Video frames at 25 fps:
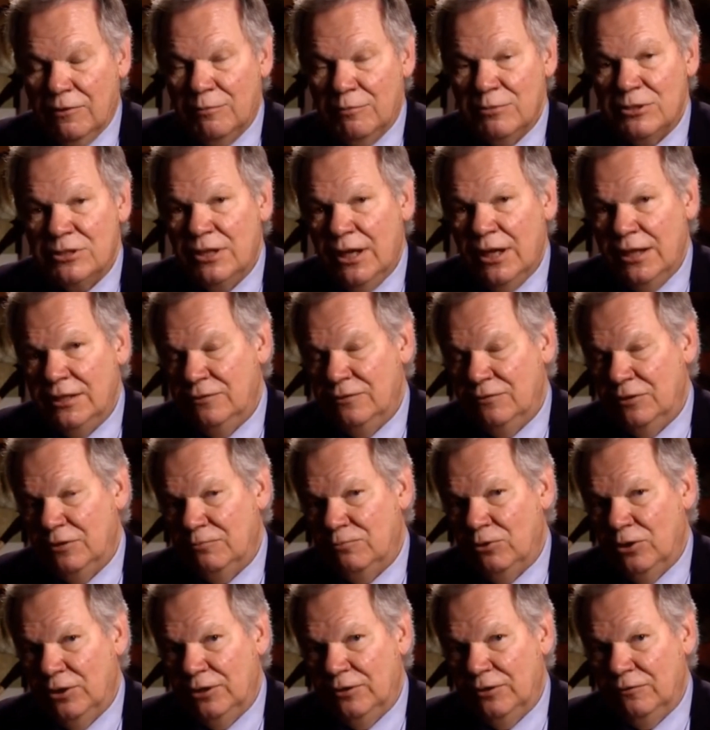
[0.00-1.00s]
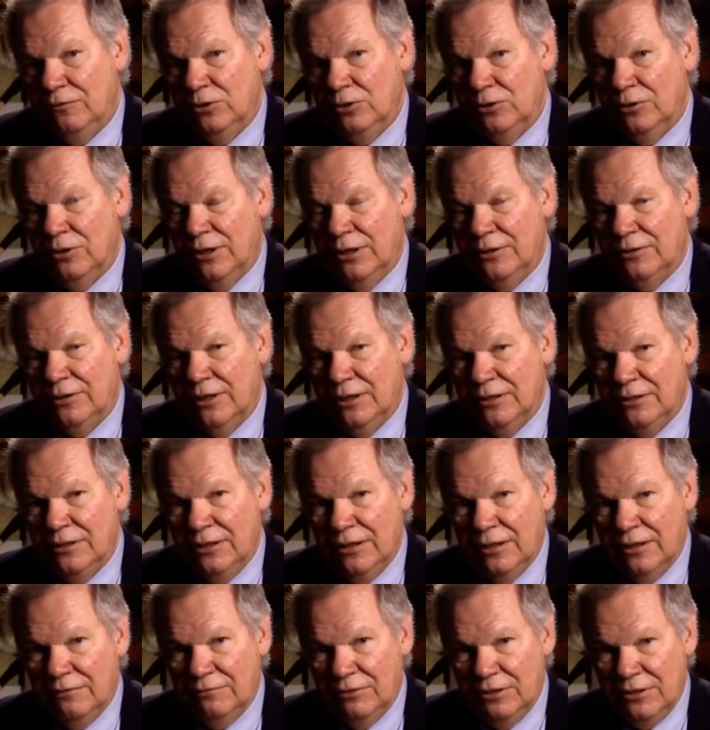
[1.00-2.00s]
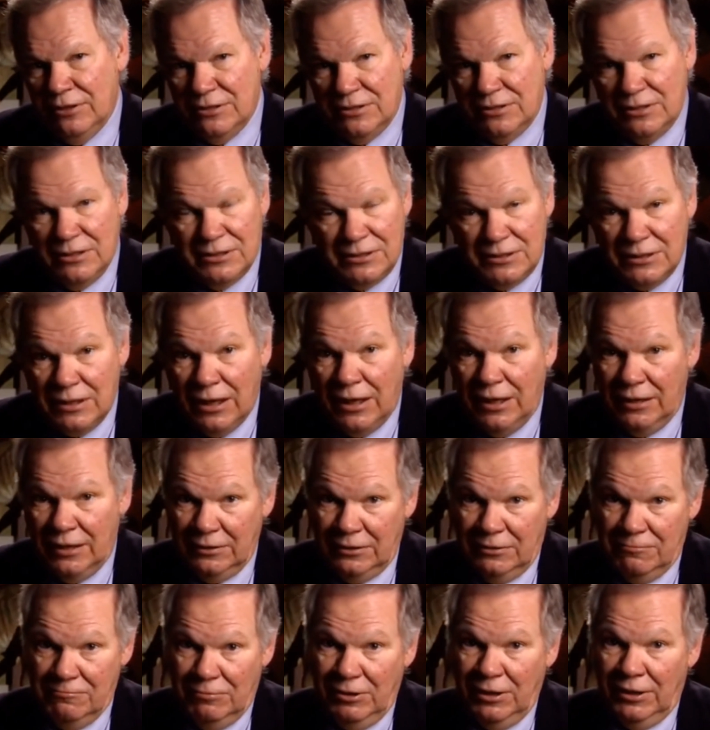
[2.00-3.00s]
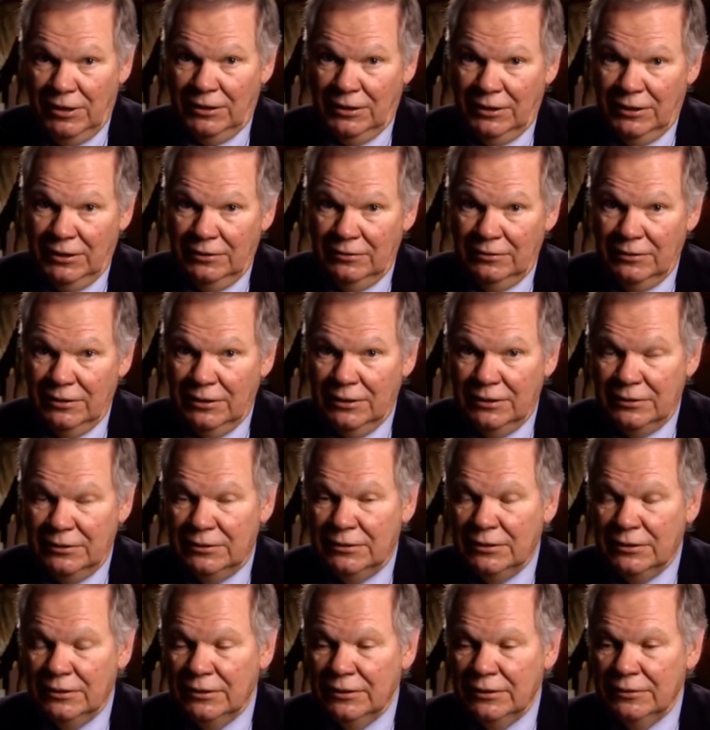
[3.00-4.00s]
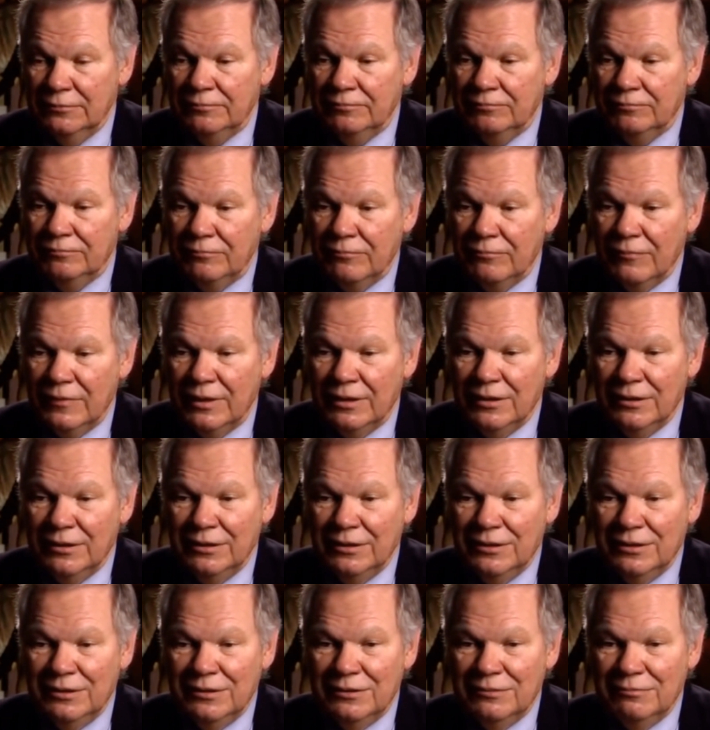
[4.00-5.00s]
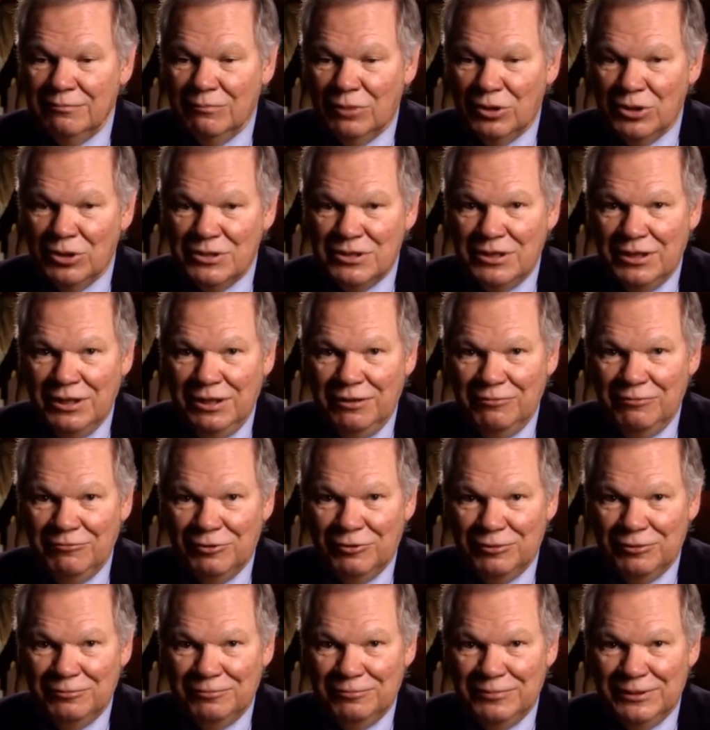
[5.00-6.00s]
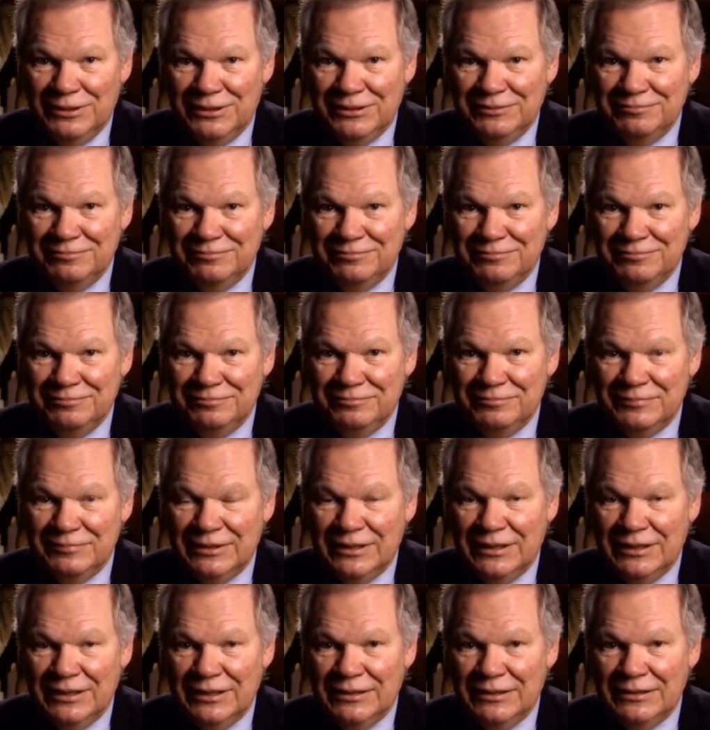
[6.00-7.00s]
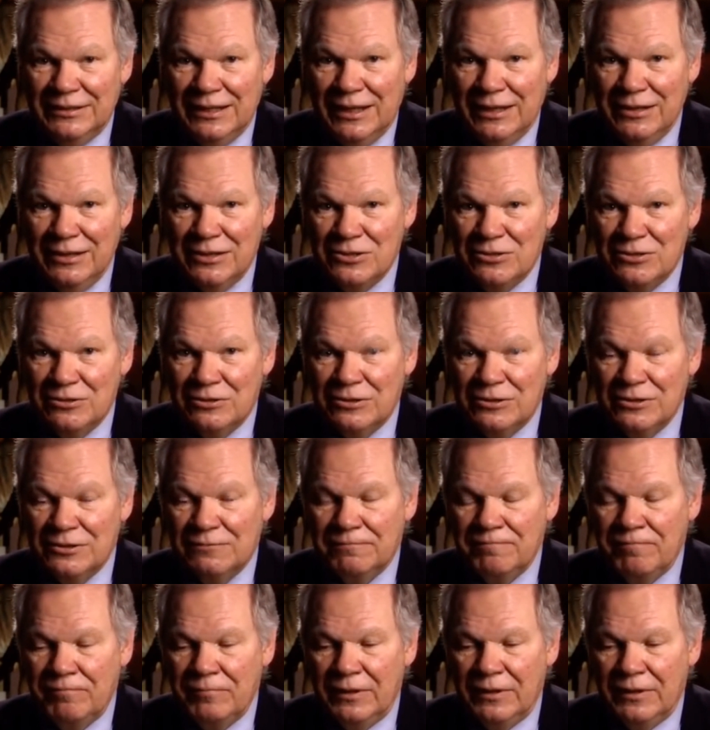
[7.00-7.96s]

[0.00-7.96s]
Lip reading: From a scientific point of view, I think the evidence is not compelling that birds came from dinosaurs.